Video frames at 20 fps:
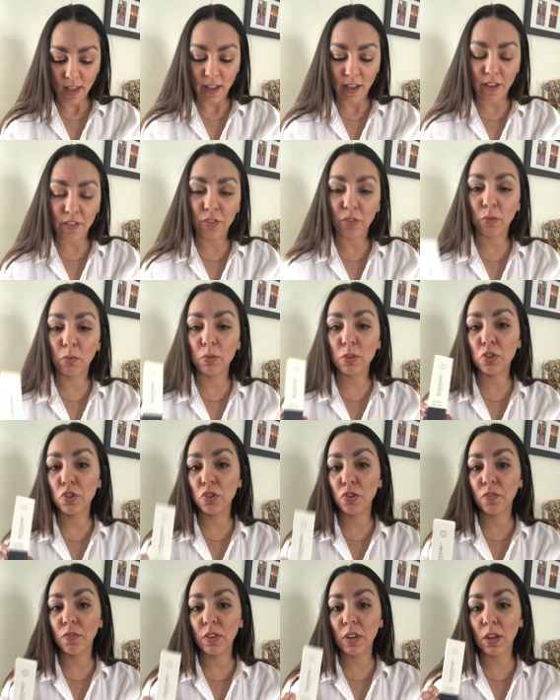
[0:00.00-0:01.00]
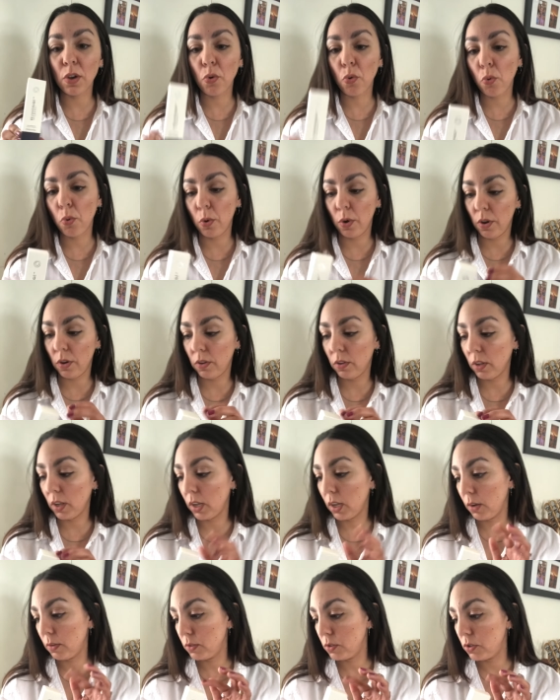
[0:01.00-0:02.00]
And the Rejuvenique oil,
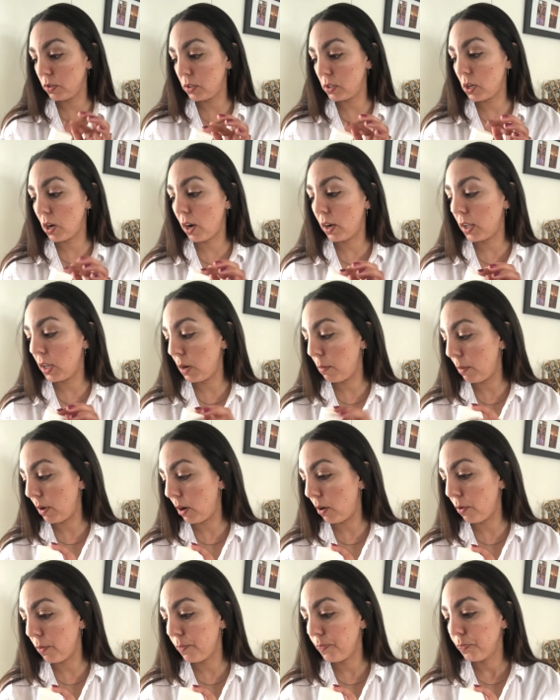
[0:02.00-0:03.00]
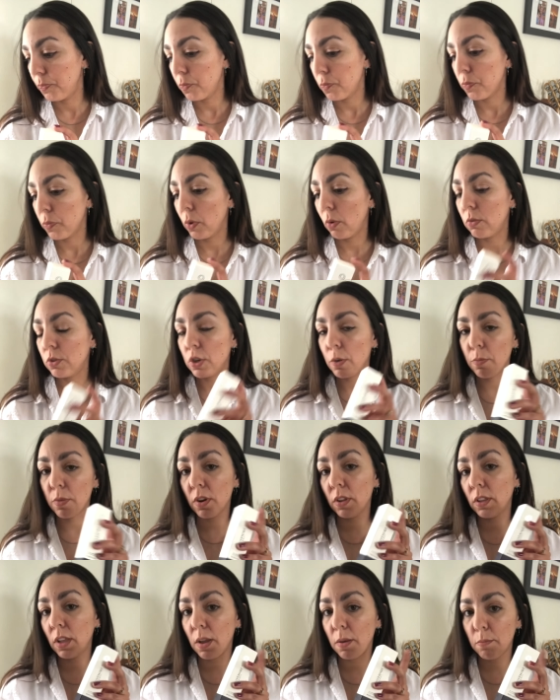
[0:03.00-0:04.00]
like I was just talking about, which I'm
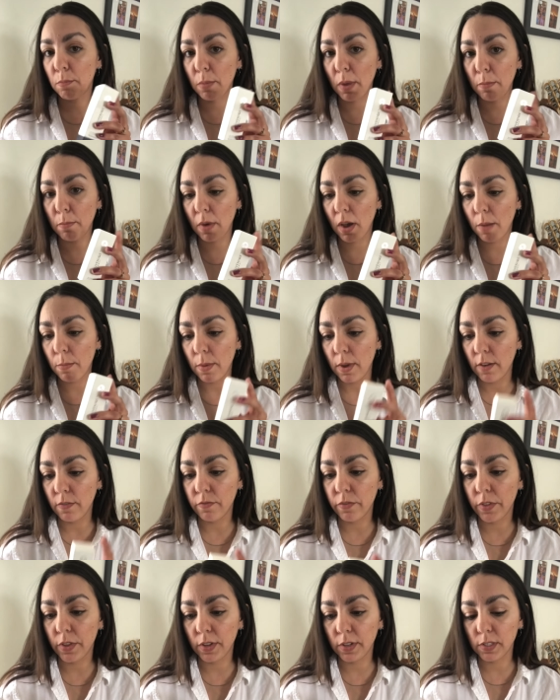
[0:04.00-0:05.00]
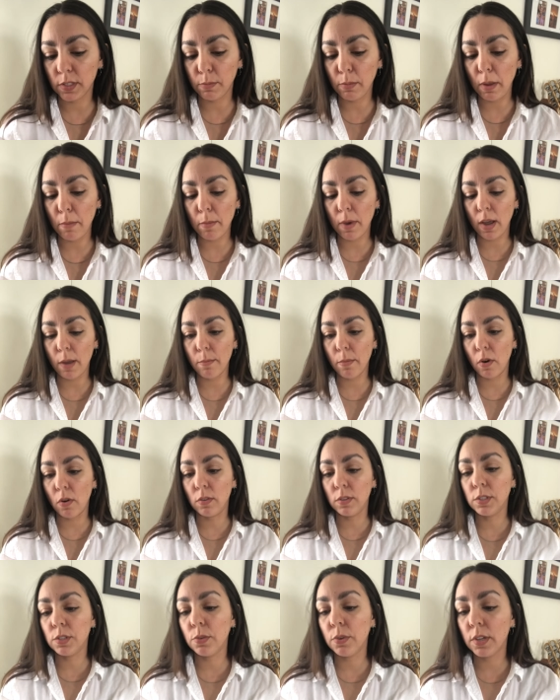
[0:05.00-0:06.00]
gonna let my mom have this. My mom
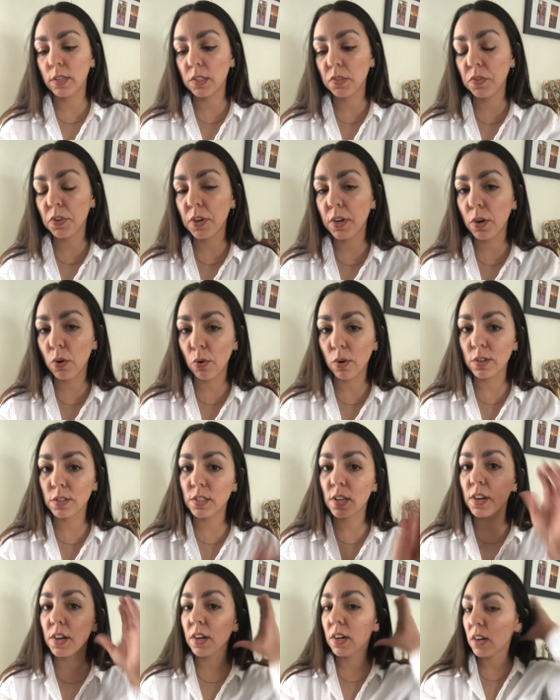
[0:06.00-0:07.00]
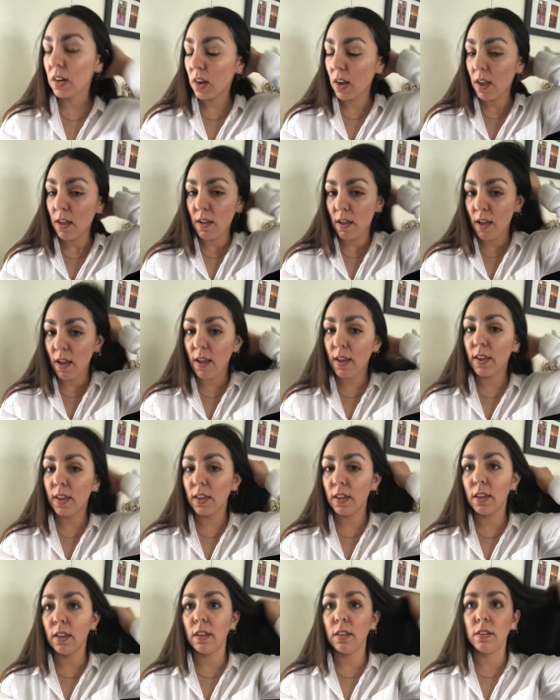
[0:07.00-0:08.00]
also has very coarse hair
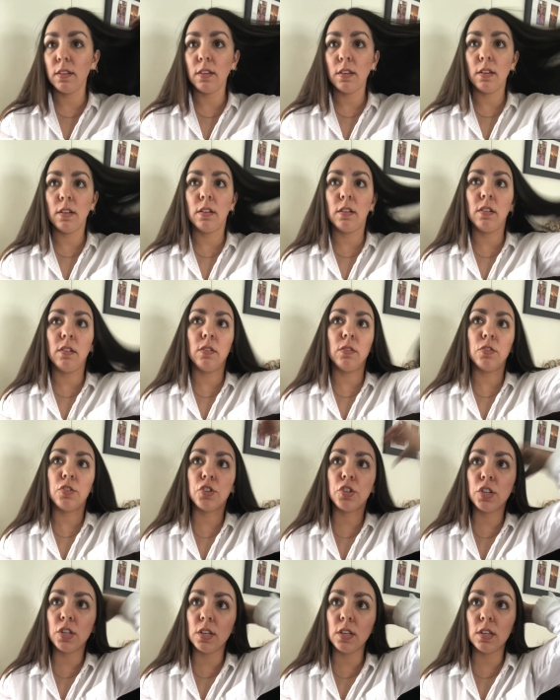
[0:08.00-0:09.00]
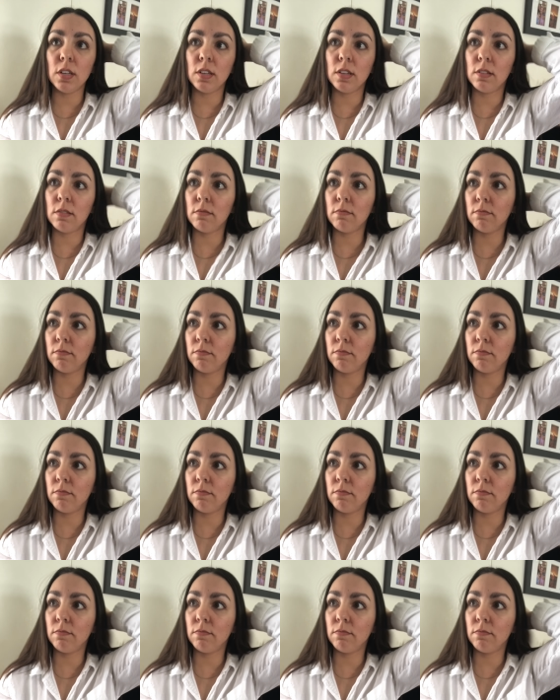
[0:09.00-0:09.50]
and she